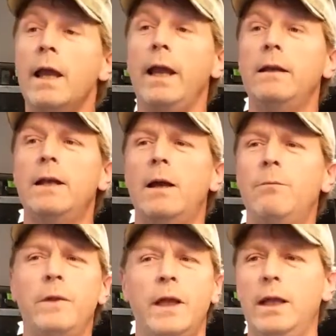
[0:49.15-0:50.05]
And,
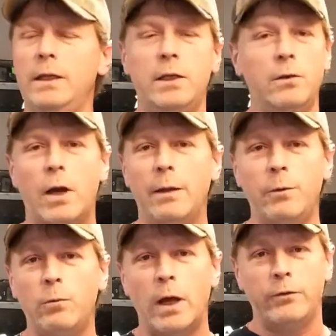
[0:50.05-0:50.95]
um, you know, I'm
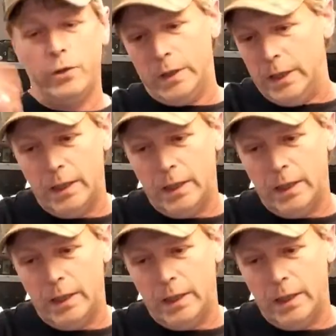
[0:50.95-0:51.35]
in Washington,